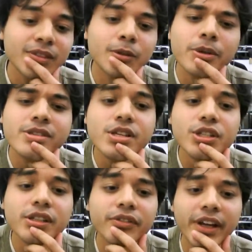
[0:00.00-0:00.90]
The
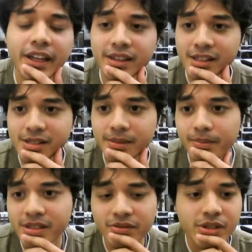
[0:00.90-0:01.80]
position of
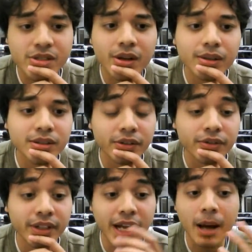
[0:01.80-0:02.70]
atheism is a result
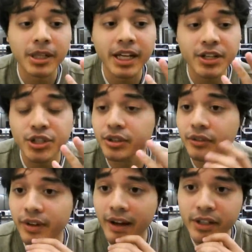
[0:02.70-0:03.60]
of an application
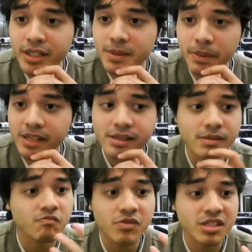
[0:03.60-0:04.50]
of
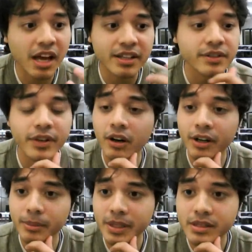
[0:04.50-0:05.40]
evidence-based scientific
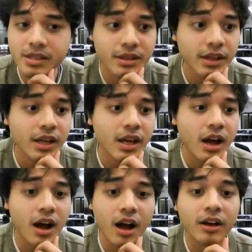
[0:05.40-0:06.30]
arguments.
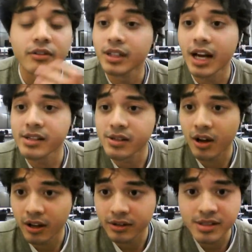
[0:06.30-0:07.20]
It relies
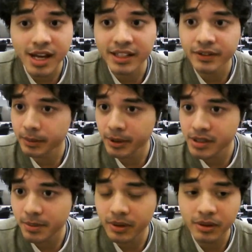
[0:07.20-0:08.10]
on the scientific
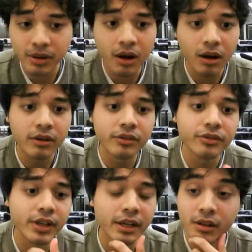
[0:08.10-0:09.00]
principle
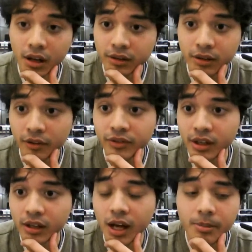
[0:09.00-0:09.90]
of the
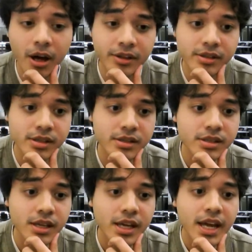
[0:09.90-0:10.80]
null
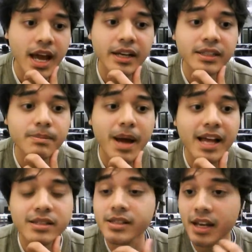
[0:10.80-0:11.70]
hypothesis, and it
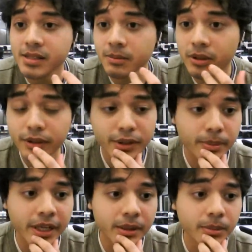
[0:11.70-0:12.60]
demands testable and
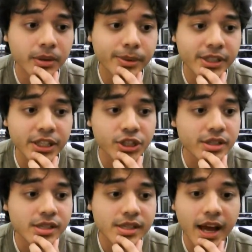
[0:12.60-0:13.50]
repeatable
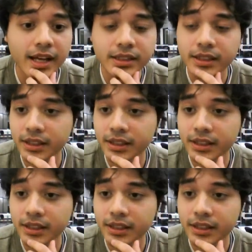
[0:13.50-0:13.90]
predictions that,